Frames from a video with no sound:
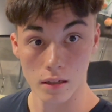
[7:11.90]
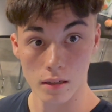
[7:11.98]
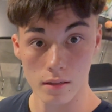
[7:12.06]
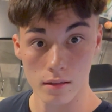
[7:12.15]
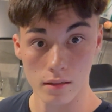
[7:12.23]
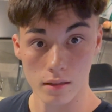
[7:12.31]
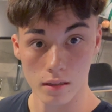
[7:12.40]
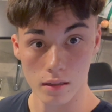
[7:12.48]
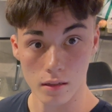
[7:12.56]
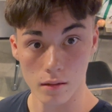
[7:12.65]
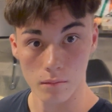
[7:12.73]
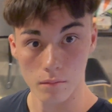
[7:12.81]
is
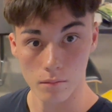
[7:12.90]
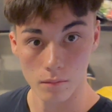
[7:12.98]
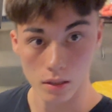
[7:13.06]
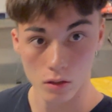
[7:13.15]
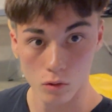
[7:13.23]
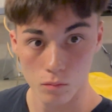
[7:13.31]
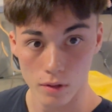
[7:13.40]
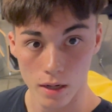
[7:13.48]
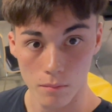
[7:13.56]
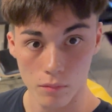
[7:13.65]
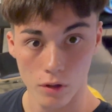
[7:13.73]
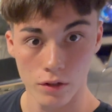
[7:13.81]
the meal
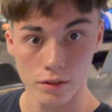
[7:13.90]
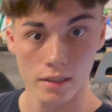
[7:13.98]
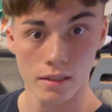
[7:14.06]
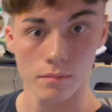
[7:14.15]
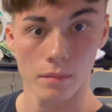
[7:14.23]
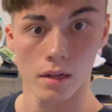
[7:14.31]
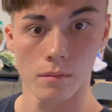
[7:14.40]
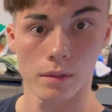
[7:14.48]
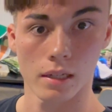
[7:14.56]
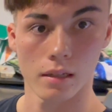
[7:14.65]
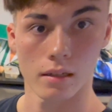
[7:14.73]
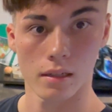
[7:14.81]
prep process about to
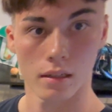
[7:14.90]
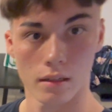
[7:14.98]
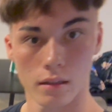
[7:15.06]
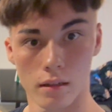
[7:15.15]
begin here.